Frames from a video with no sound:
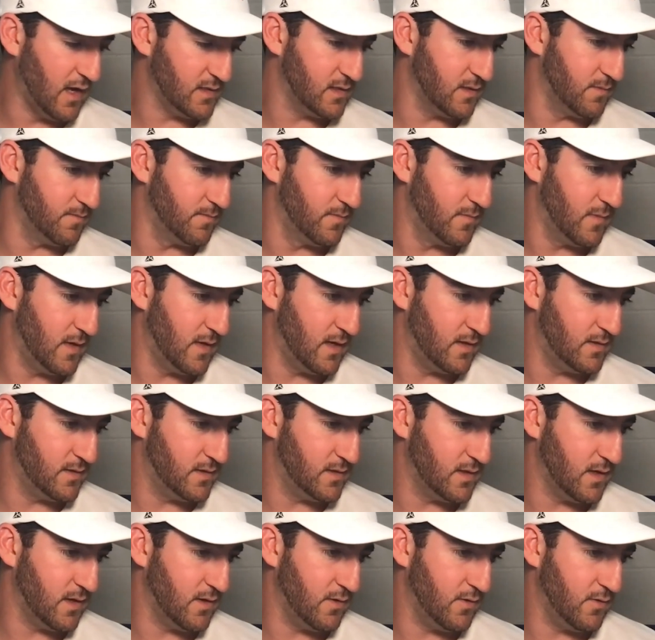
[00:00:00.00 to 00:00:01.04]
Awesome. And
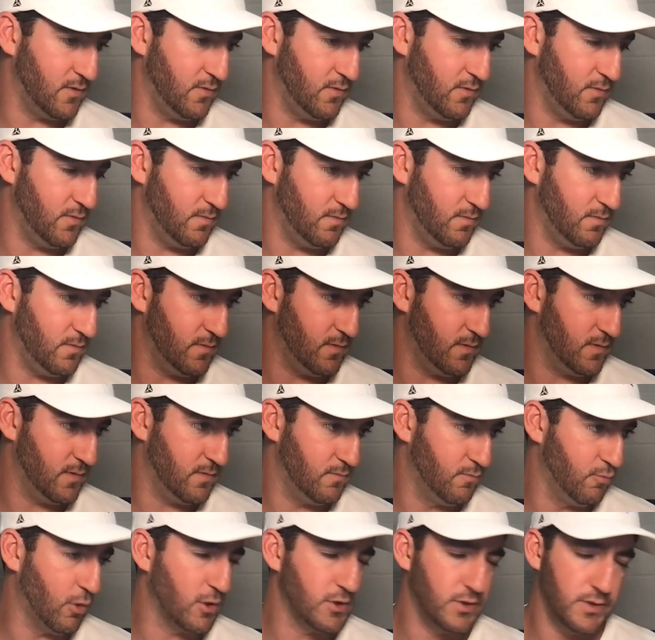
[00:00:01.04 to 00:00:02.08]
so
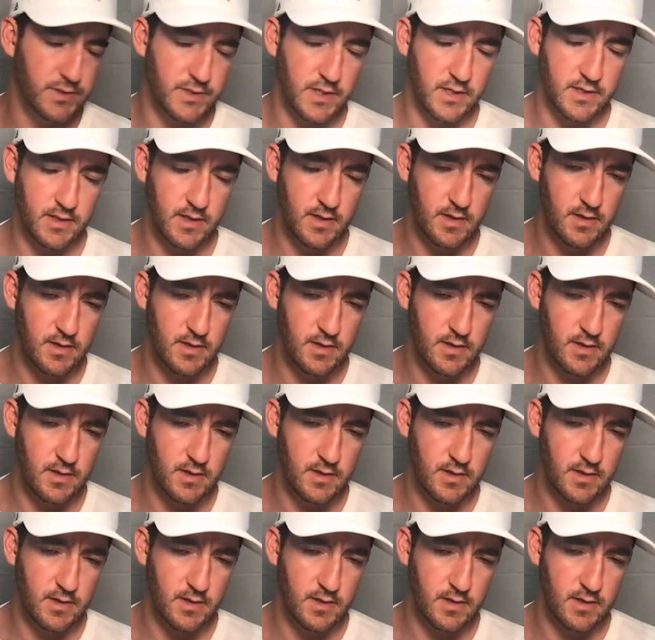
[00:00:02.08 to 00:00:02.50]
what did you study